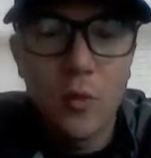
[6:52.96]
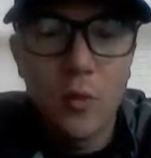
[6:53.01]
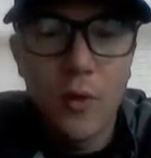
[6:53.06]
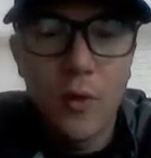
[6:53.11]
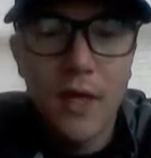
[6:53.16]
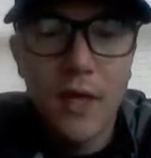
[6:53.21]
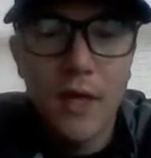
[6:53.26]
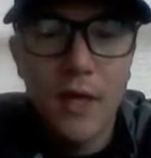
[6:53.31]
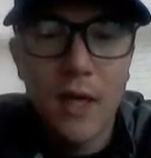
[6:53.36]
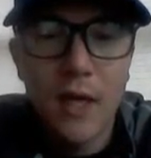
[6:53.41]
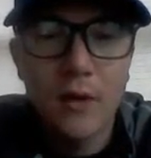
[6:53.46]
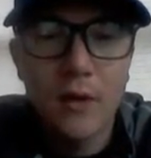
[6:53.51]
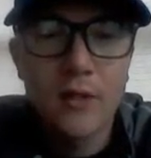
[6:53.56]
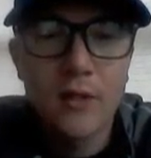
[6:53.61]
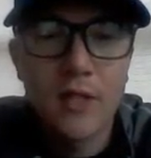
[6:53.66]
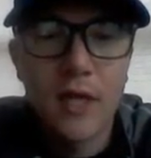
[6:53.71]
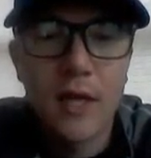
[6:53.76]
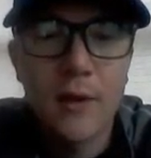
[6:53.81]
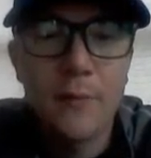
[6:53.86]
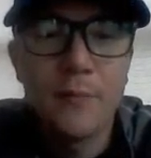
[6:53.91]
we can now
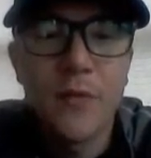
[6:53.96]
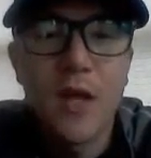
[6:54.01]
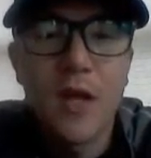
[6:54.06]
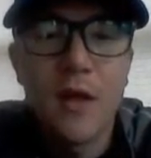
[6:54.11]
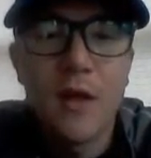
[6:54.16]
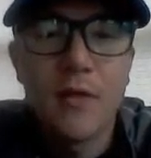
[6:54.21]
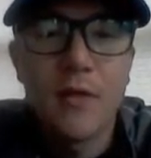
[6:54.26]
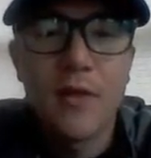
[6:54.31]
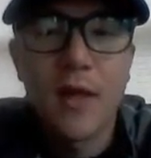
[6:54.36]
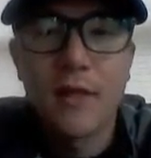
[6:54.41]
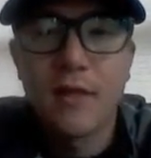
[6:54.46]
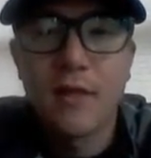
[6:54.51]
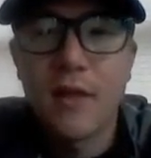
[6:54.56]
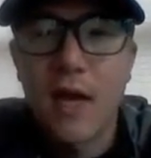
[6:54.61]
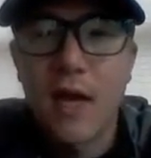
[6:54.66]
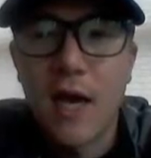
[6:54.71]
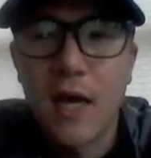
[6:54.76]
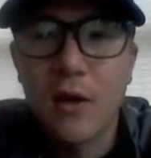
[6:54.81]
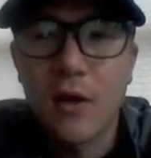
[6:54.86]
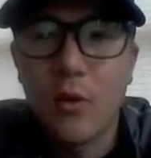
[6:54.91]
say that
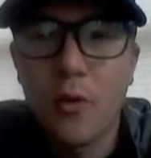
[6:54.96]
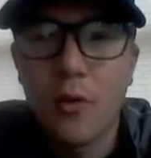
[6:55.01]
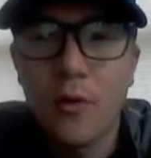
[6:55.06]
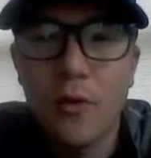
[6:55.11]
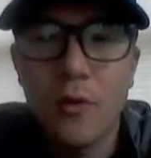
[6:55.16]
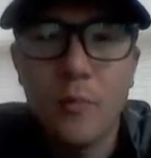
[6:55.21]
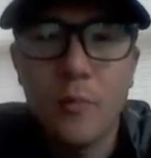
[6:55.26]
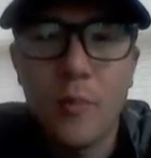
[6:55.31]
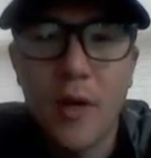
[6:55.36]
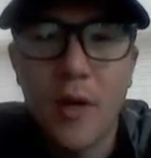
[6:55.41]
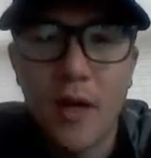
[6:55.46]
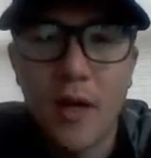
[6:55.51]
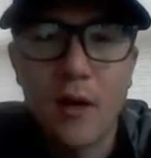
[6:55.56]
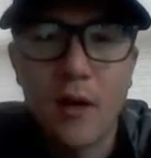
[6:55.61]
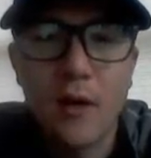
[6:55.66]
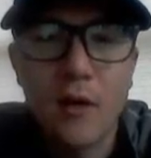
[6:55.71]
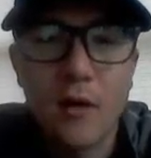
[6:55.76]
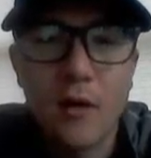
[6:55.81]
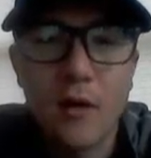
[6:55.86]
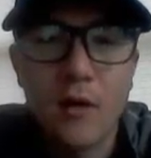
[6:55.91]
that ordered
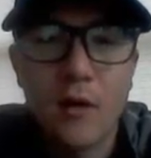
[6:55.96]
pair